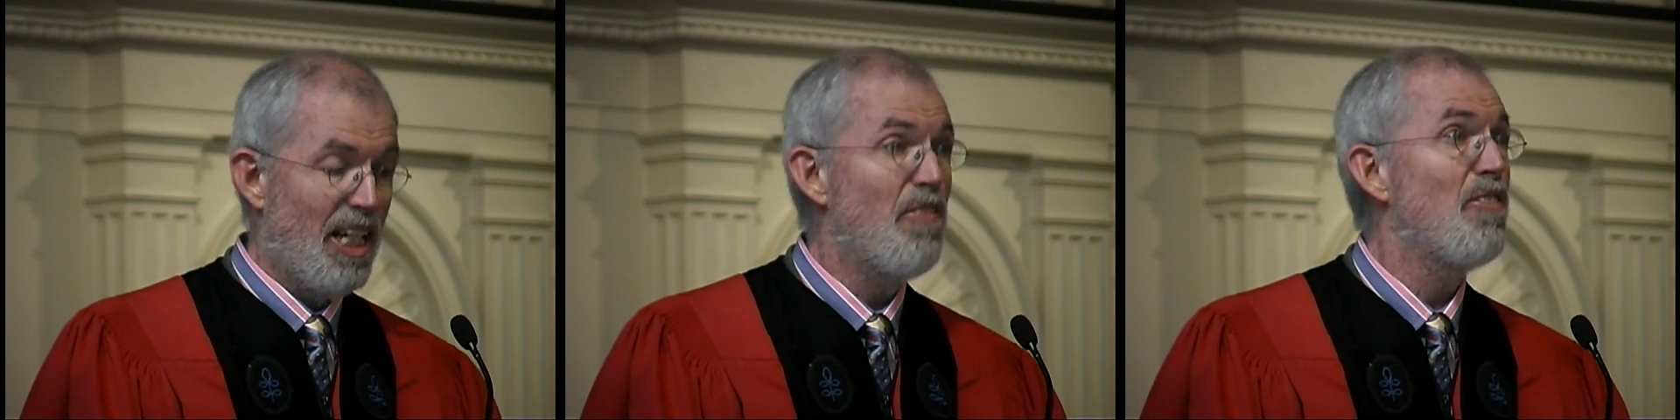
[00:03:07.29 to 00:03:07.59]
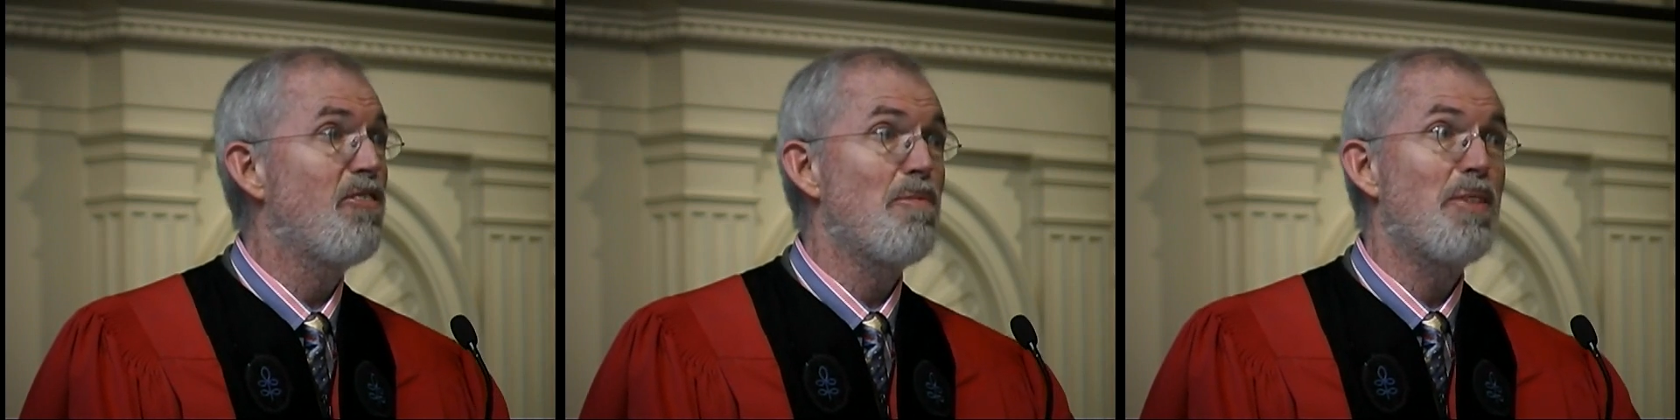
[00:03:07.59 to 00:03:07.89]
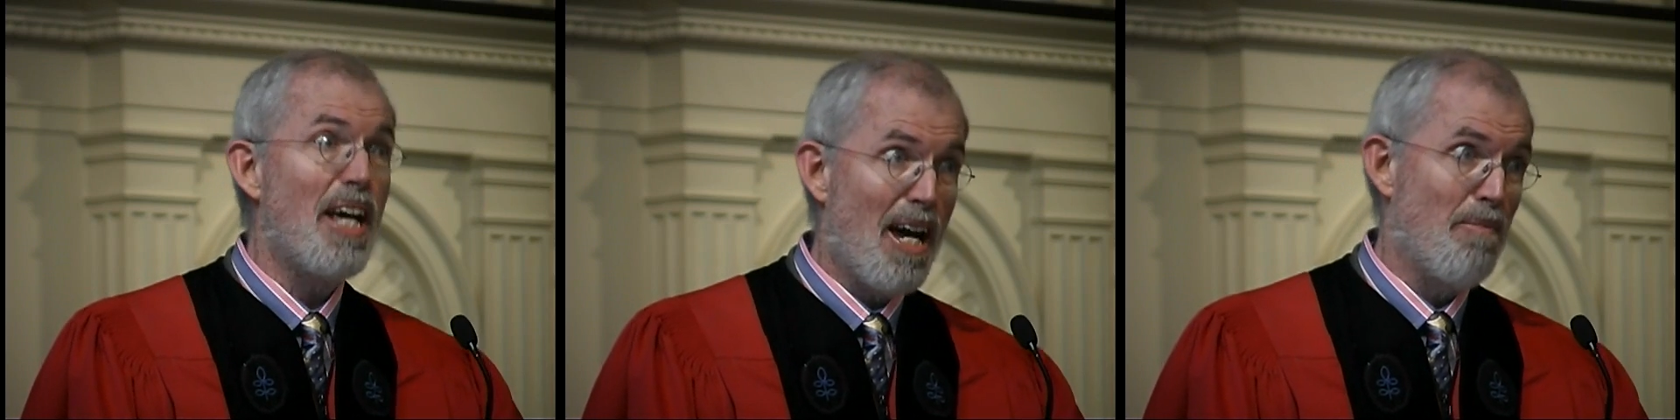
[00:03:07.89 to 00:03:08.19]
even
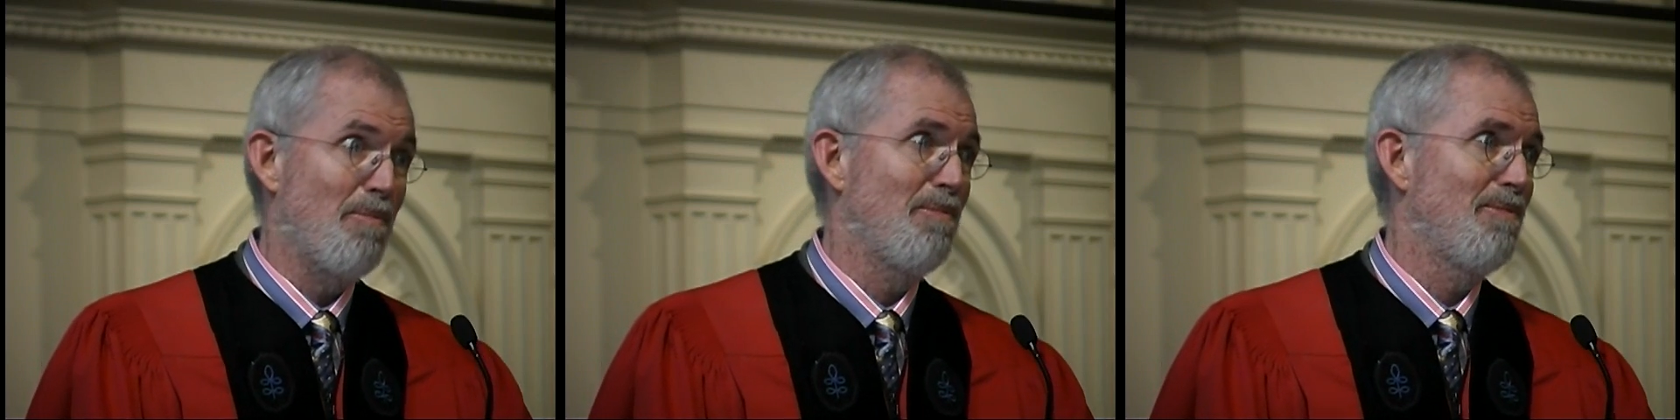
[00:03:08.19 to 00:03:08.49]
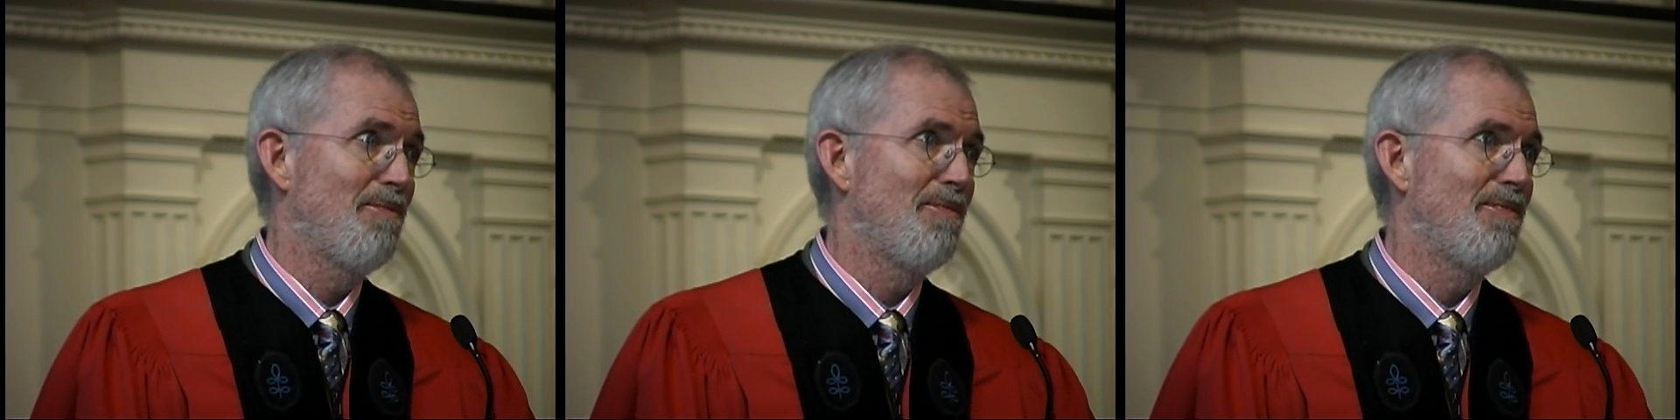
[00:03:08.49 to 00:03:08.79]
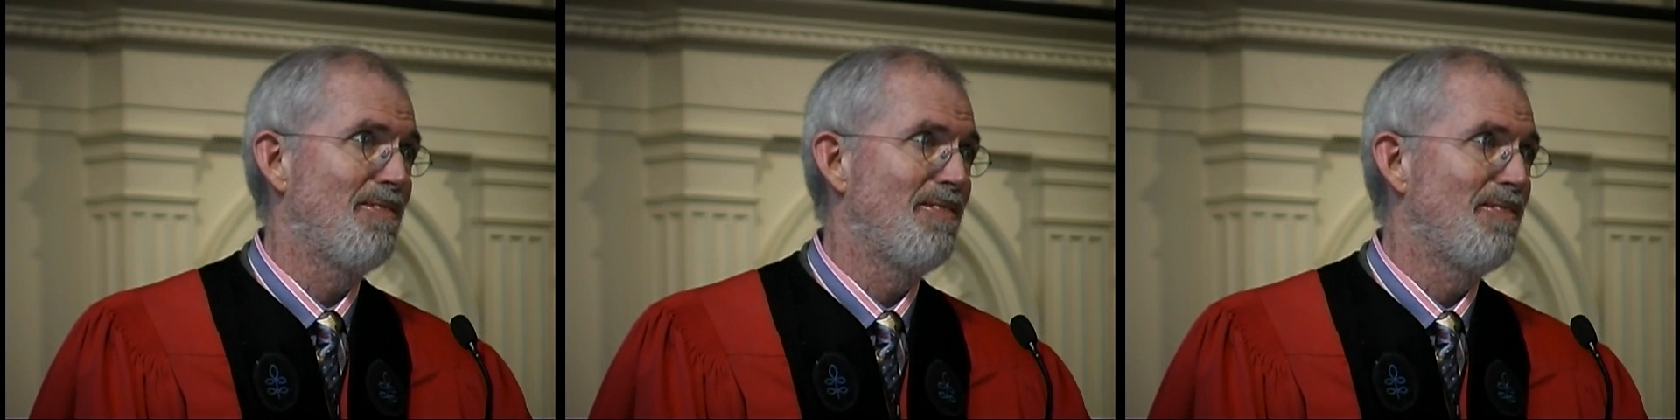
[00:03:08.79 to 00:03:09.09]
from them,
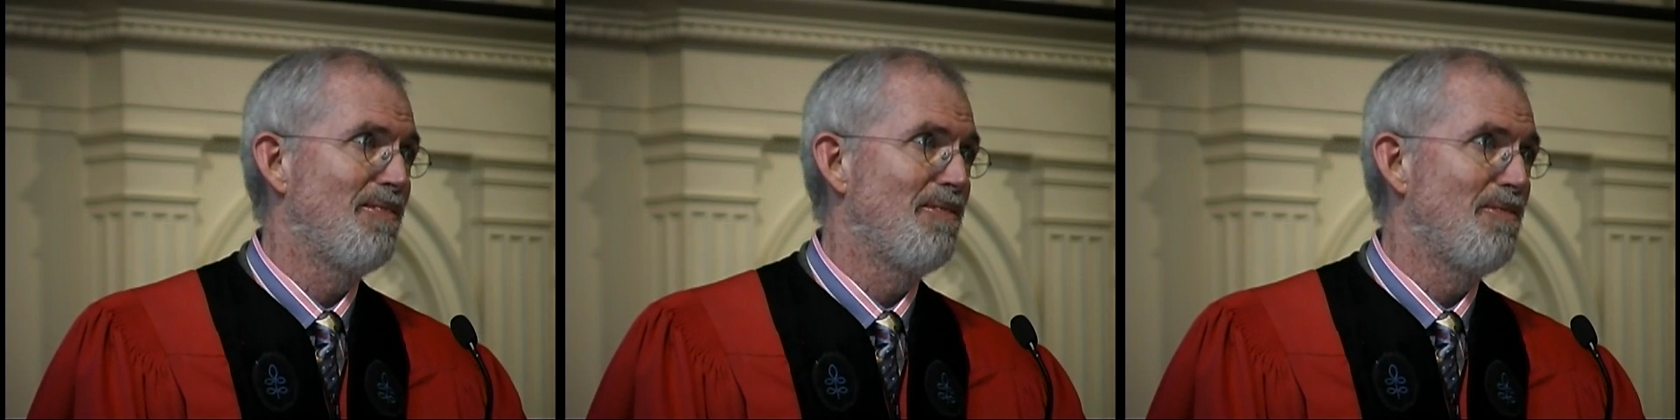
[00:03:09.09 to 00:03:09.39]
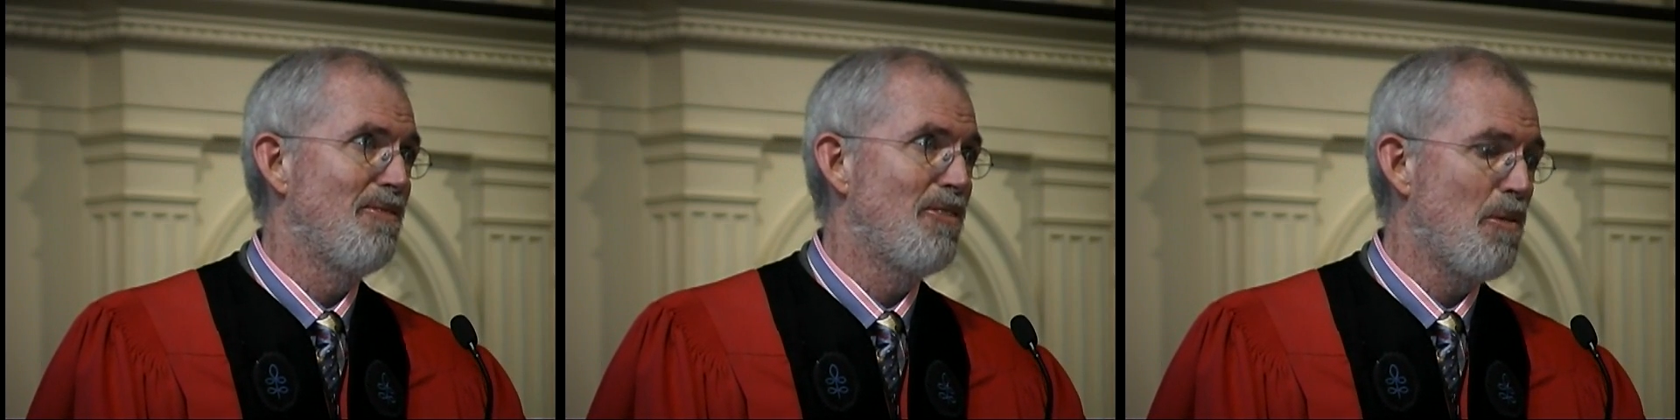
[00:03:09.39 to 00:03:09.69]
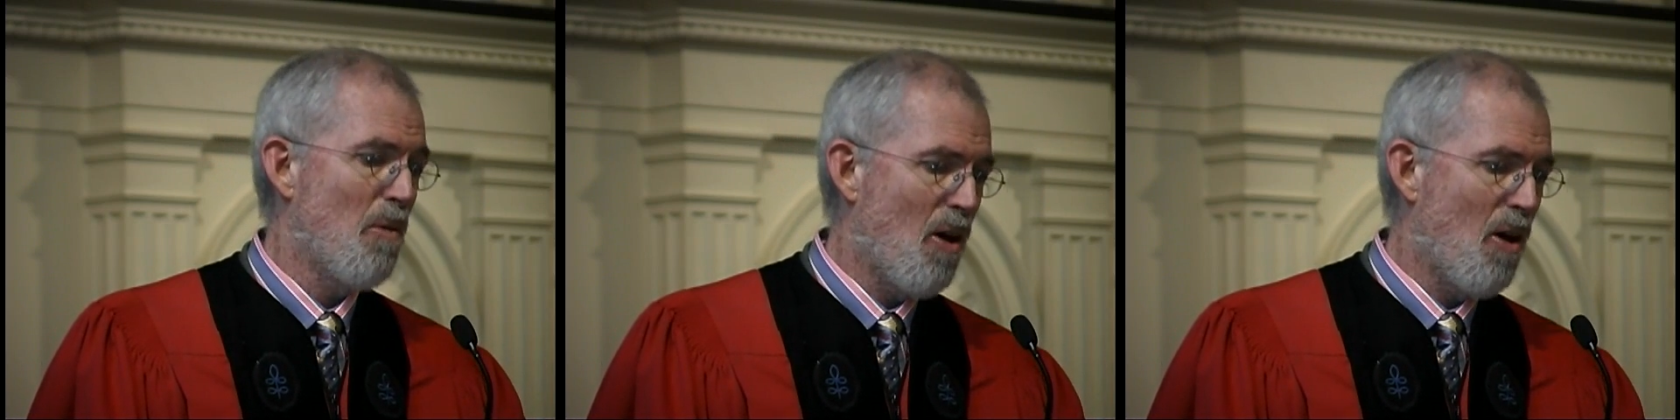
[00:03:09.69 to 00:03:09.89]
from